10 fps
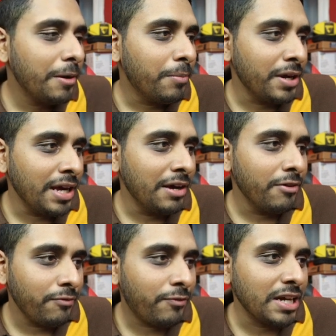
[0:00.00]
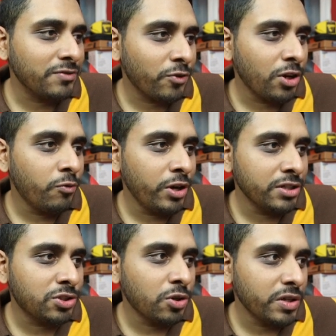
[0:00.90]
But yeah, thanks for your
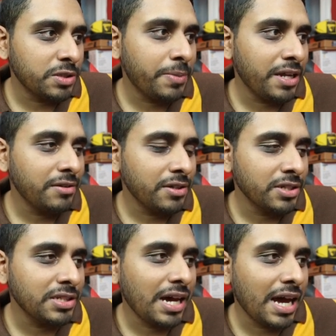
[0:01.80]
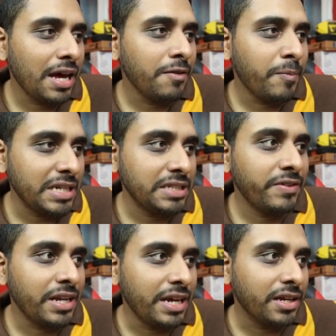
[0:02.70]
reassurance, Ben, because I have a
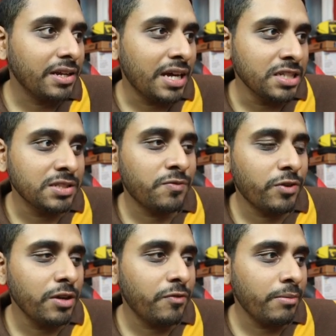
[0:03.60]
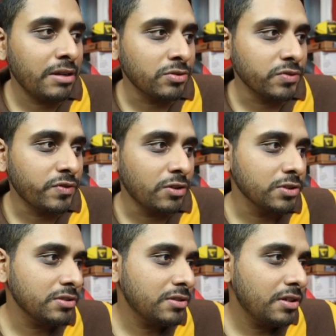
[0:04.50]
massive headache, and it's free of Fremantle's
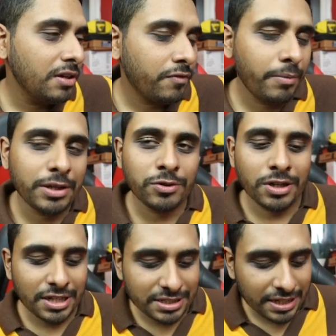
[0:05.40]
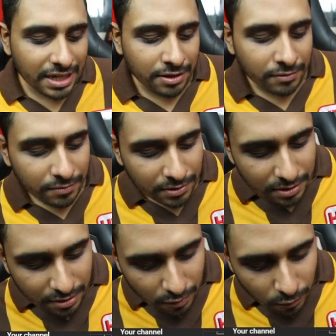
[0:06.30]
fault. Fremantle on the list again.
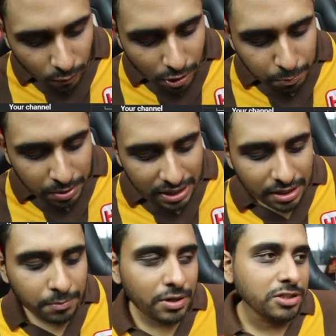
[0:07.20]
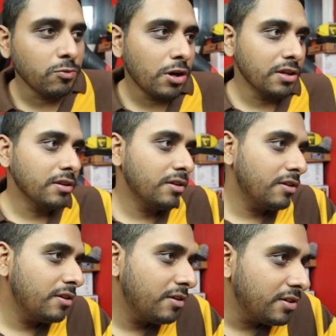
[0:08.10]
1 billion plus one.
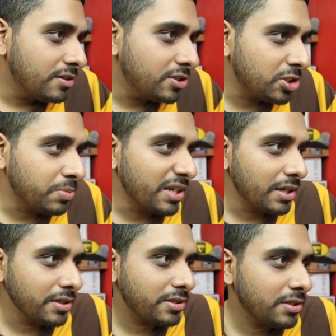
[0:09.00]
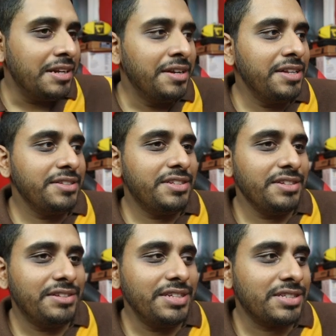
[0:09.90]
Stupid idiots. And
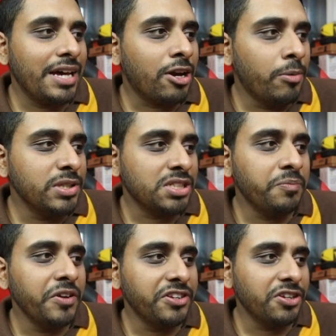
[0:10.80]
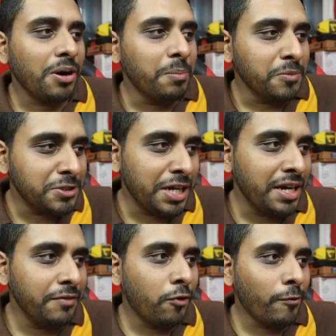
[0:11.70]
this guy comments something dumb,
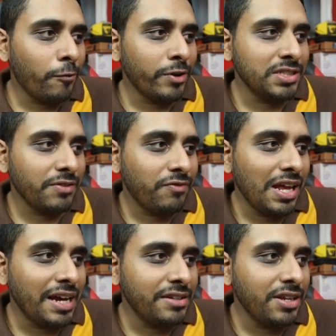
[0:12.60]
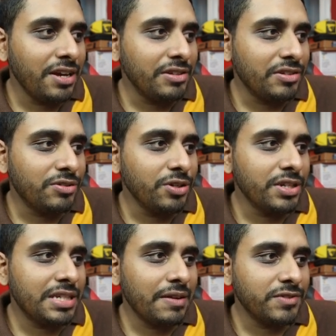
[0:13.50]
saying, if Hoffman wins a flag a day to do
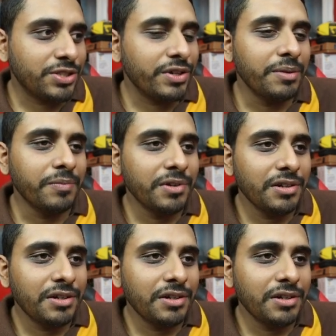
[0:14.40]
your 10th stream.